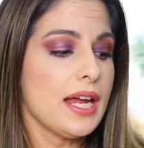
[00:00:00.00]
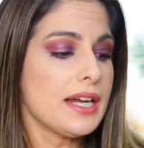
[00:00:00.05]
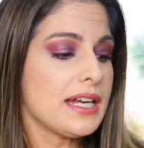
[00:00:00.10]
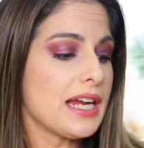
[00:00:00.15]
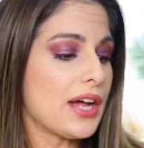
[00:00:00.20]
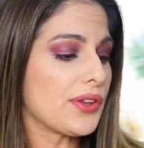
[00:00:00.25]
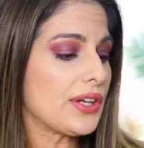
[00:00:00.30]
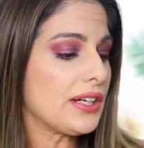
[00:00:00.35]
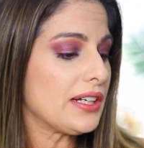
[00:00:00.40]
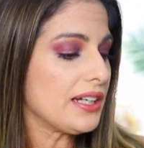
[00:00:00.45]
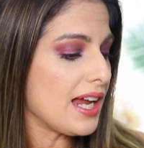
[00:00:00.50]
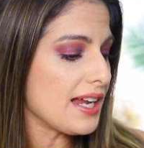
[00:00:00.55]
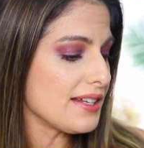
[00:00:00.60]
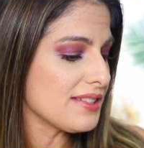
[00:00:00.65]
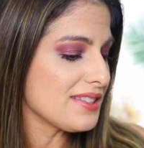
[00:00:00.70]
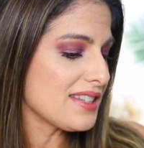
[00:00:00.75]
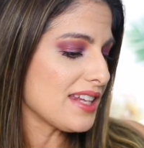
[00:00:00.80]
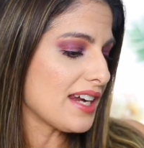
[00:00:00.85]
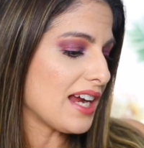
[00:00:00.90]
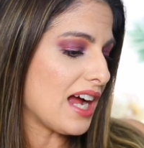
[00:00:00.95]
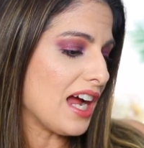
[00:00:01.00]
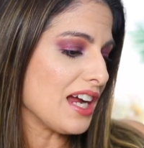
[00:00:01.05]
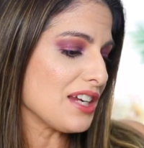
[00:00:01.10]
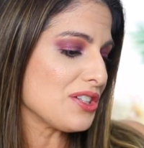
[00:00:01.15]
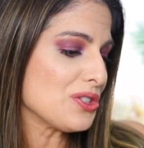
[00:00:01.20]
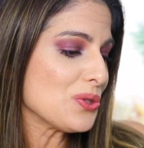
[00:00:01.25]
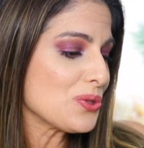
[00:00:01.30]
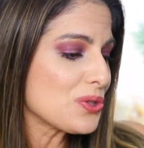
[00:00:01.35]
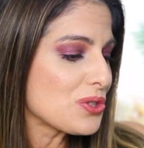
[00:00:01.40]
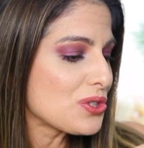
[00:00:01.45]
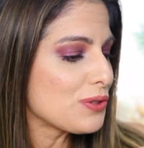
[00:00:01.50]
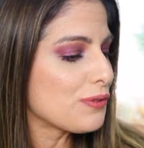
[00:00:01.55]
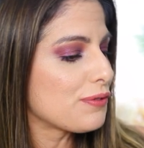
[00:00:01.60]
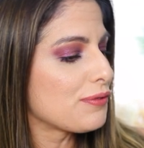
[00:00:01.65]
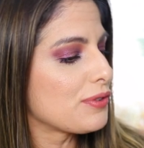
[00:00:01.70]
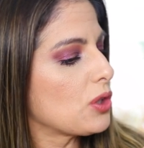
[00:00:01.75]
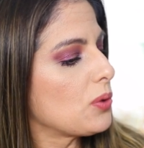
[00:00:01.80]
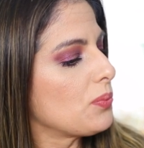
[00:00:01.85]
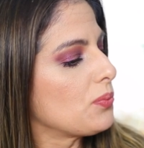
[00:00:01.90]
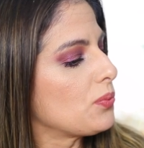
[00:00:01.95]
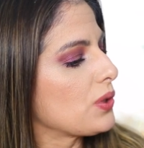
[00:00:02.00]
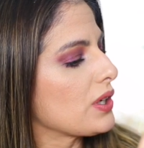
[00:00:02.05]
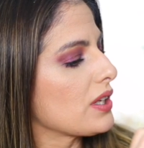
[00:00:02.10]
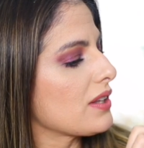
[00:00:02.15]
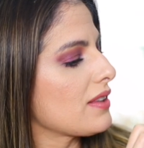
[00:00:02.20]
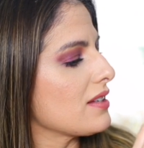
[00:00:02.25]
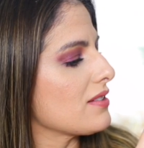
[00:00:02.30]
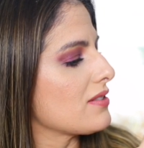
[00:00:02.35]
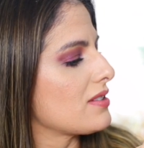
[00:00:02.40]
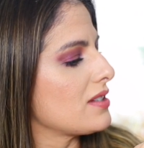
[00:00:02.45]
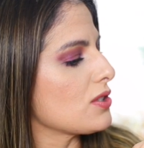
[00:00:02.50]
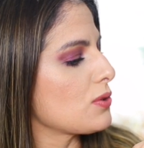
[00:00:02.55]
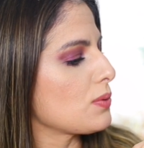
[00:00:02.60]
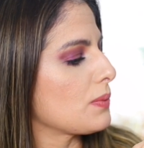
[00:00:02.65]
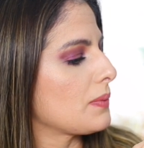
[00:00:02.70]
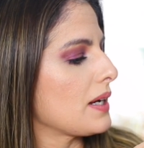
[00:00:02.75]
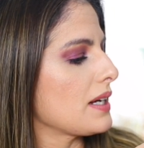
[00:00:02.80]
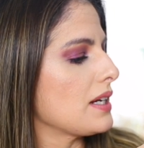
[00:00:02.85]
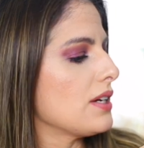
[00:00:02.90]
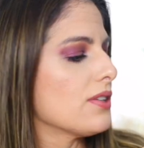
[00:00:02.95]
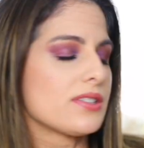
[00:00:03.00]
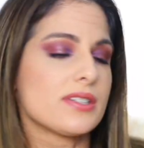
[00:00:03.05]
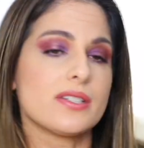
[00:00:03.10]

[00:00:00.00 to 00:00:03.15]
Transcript: Now the lens that I used to film with is this one right here.